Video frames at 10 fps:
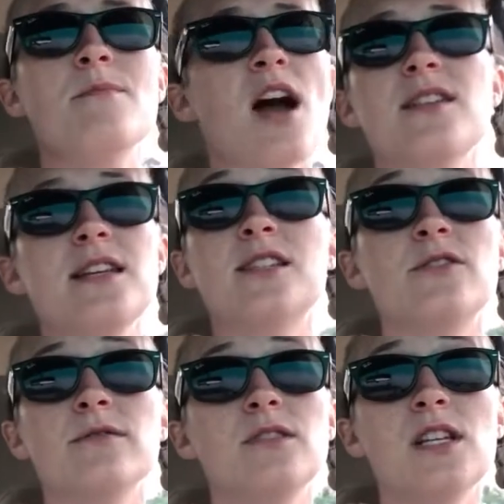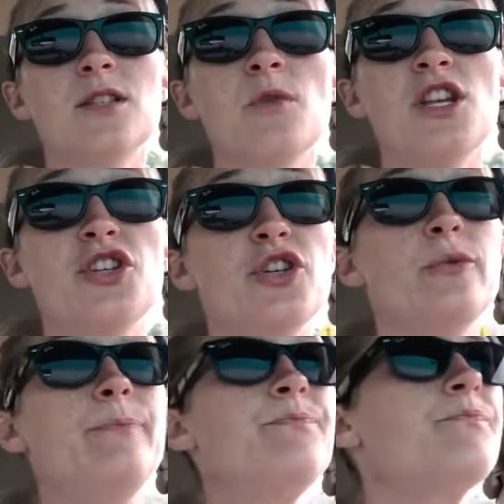God needs me to do.
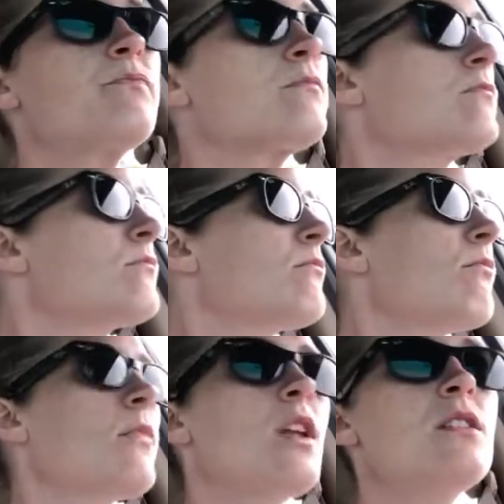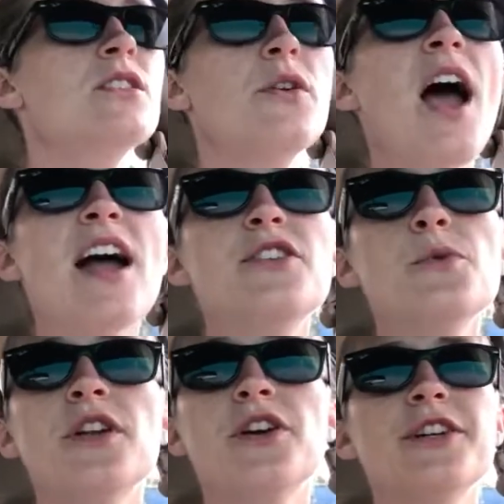And so yeah, I do
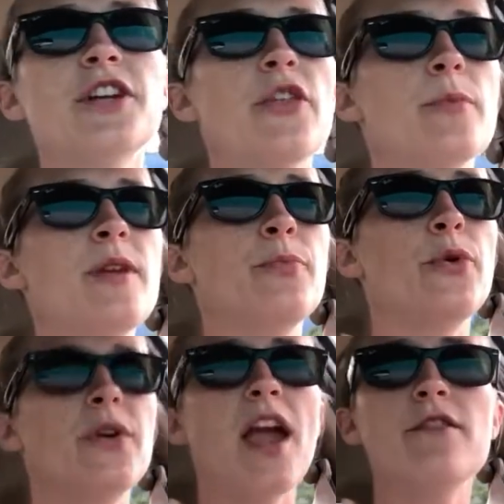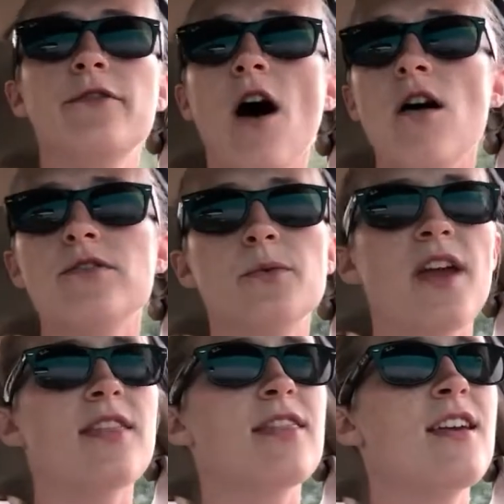want to encourage other people, get involved
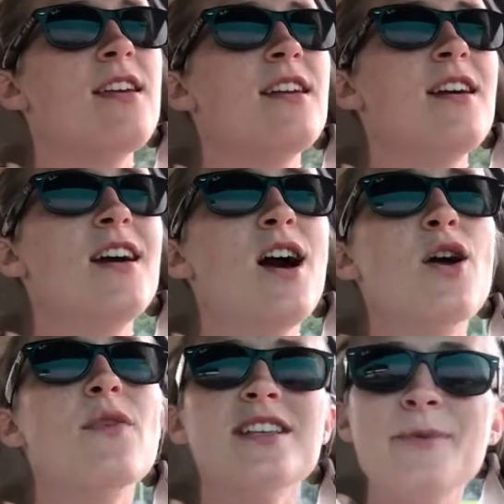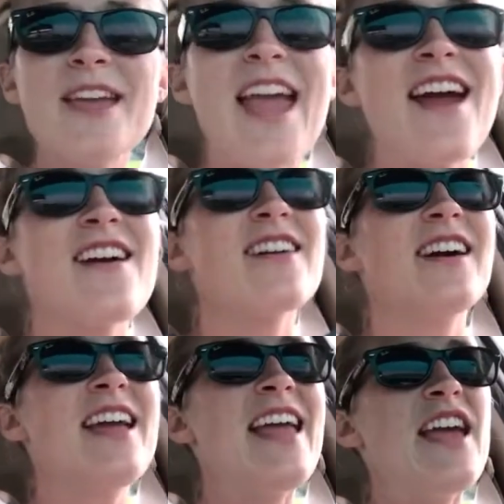with respite care.
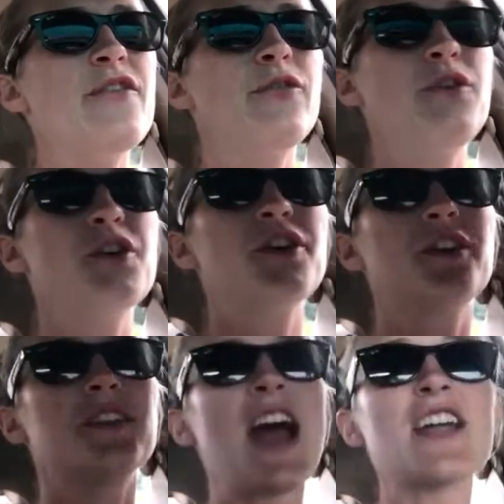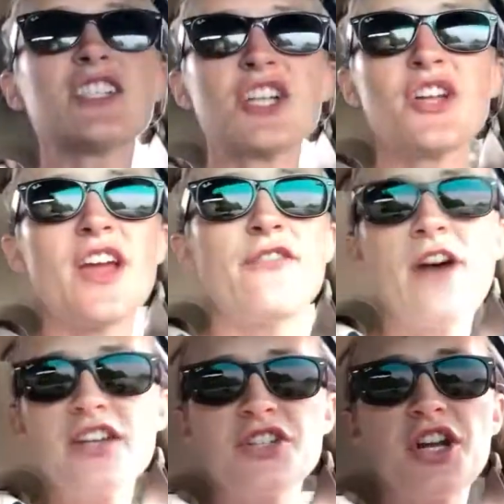If you're not sure that
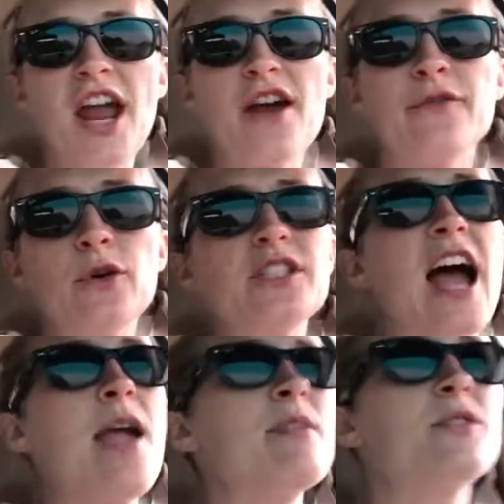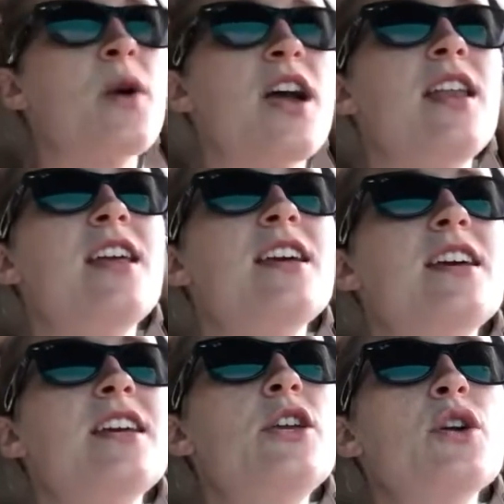foster care full-time is what
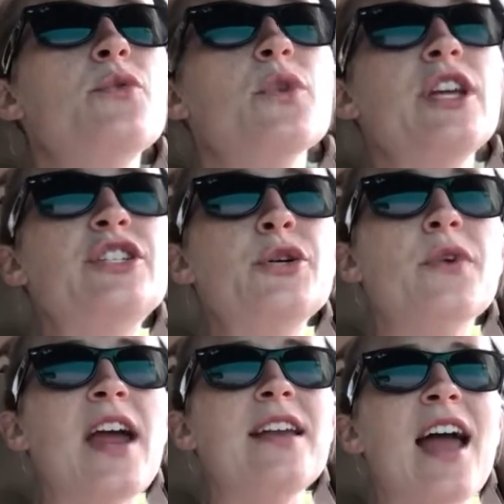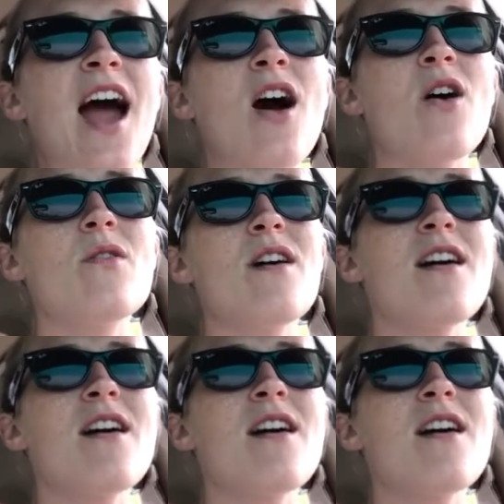you can really do right now,